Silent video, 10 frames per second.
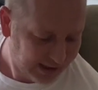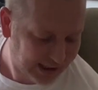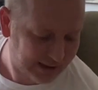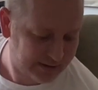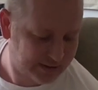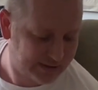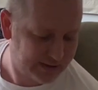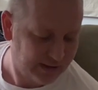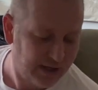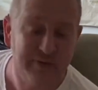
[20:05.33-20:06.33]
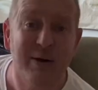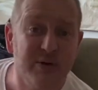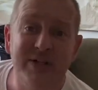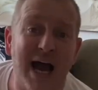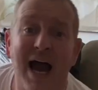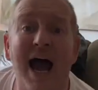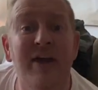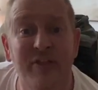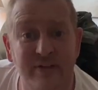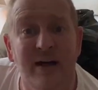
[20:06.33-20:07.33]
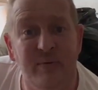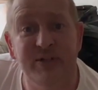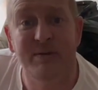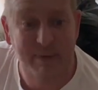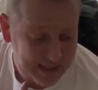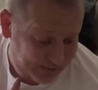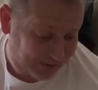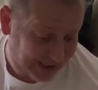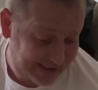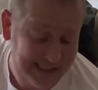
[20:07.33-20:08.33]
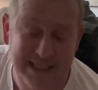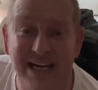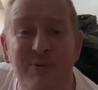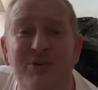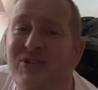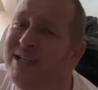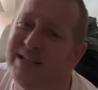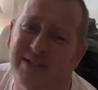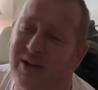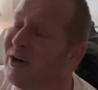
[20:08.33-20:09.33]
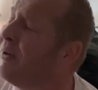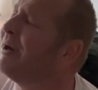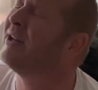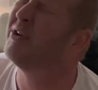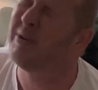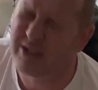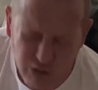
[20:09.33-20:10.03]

And that was, I think that was the best one I did. And it was years ago, and I know it's